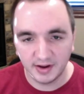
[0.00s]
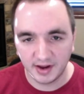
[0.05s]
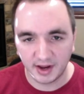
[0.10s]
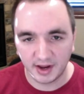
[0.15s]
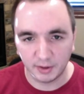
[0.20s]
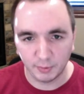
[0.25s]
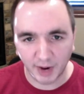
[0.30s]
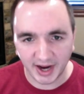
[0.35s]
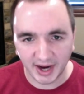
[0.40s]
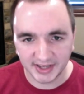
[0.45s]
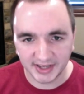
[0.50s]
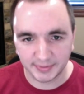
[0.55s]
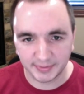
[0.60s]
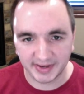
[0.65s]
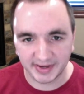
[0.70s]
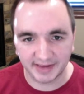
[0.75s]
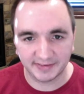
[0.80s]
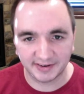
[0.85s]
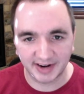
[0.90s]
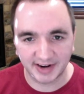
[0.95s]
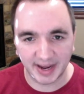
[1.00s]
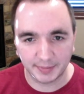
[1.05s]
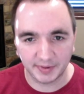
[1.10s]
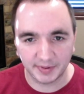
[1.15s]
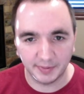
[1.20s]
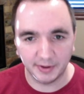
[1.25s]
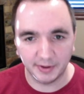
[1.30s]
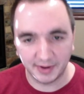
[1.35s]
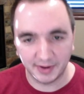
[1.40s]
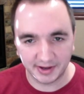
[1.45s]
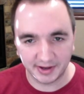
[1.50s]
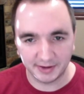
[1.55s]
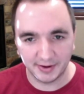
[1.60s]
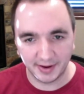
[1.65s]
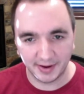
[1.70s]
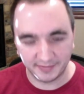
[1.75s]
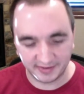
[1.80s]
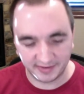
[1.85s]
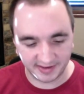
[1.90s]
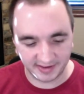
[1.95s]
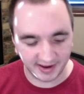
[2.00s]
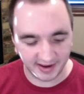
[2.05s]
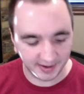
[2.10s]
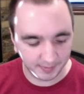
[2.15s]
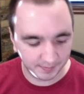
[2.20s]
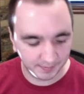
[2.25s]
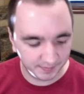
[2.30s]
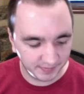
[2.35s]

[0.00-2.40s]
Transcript: and why should we give a crap about what you have to say?